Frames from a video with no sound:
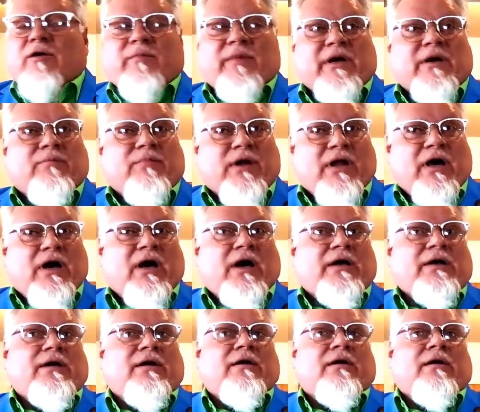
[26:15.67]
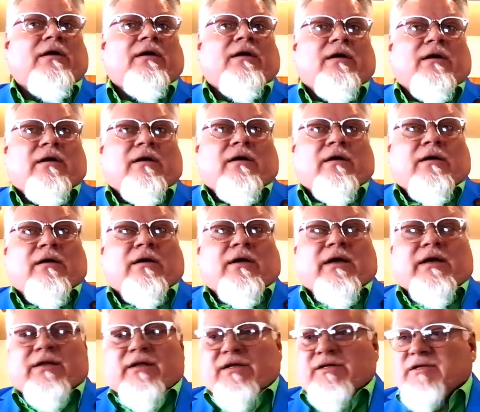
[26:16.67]
to be applied
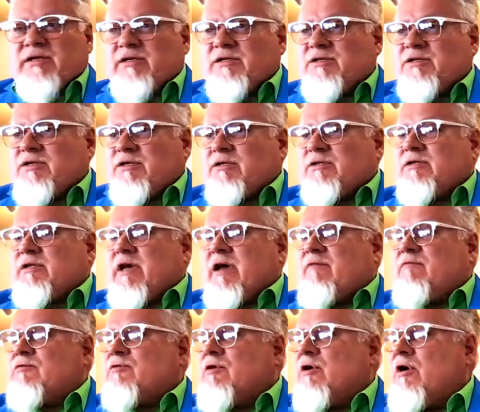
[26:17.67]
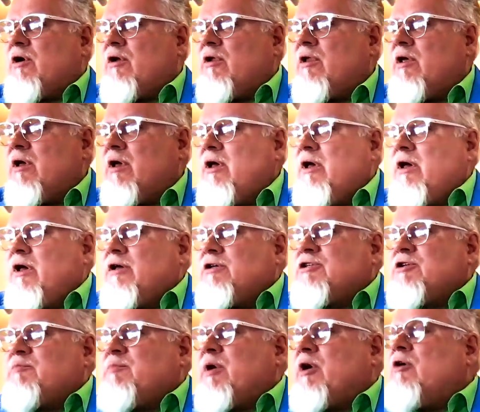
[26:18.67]
in this instance. After all,
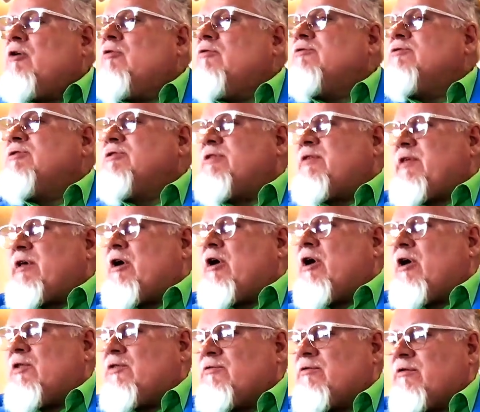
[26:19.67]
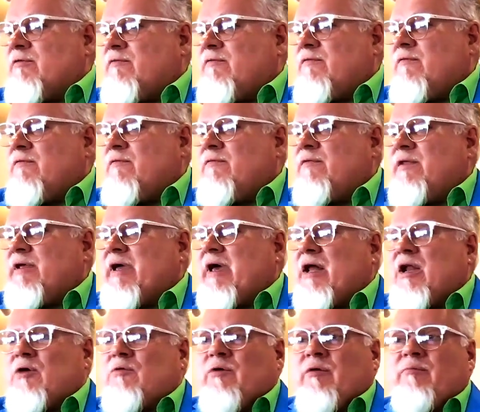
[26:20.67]
suppose that the author of The
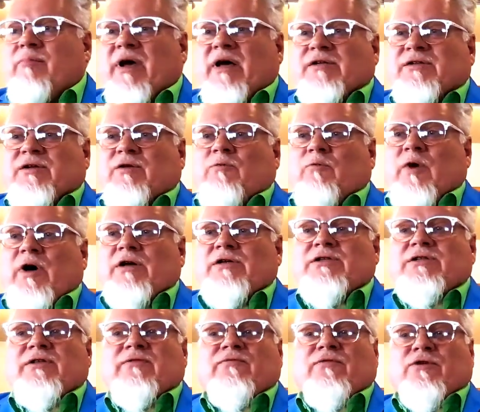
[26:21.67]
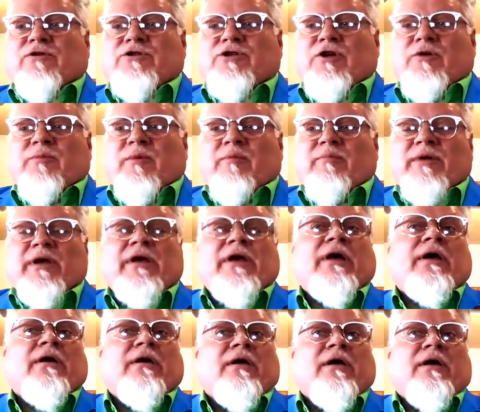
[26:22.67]
Eloquent Peasant was the first human being
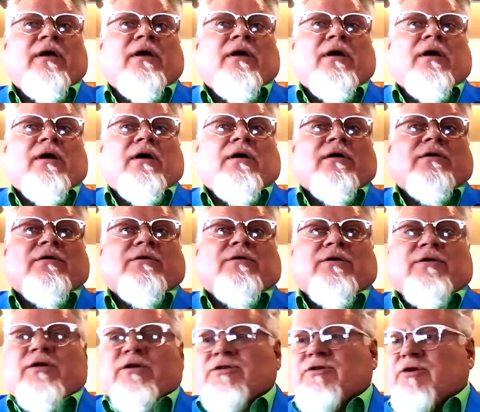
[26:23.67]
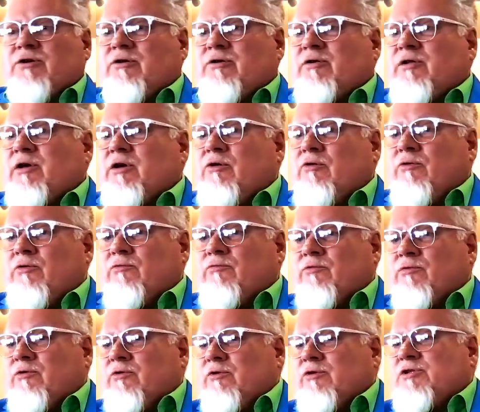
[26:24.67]
to discern the golden
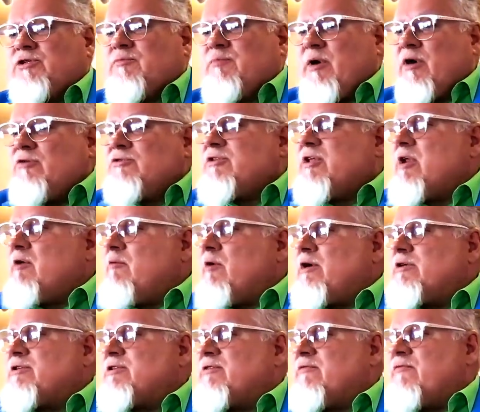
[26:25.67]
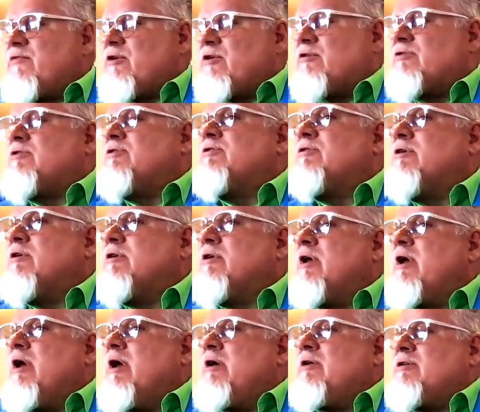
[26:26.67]
rule. Suppose that he was the first
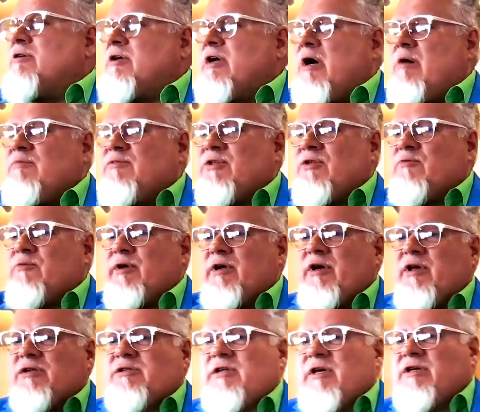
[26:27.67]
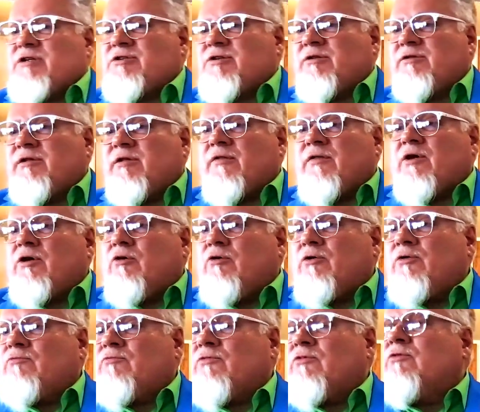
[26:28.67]
to come to the realization that the
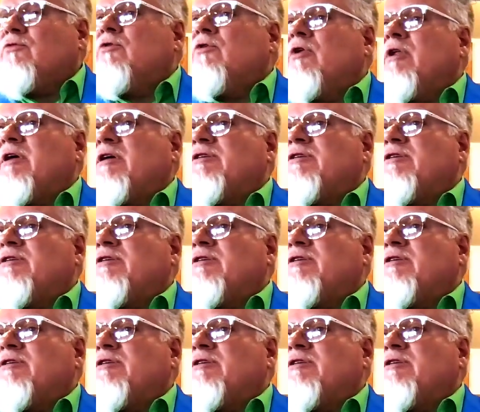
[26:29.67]
golden rule